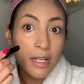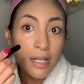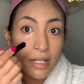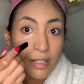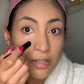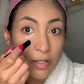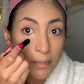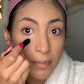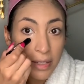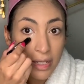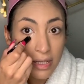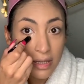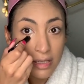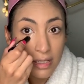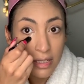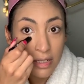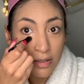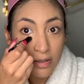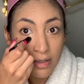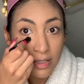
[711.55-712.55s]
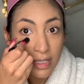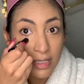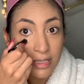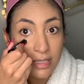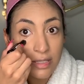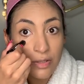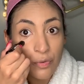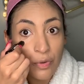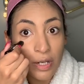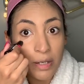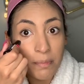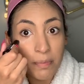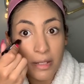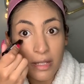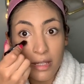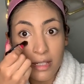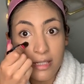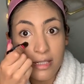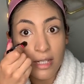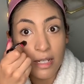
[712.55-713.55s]
So I'm like literally scraping
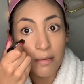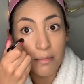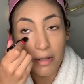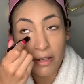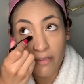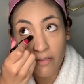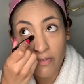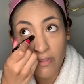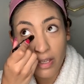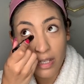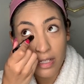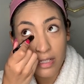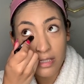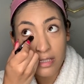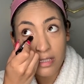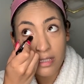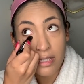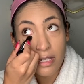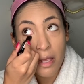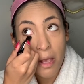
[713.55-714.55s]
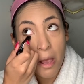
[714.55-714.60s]
this on my face.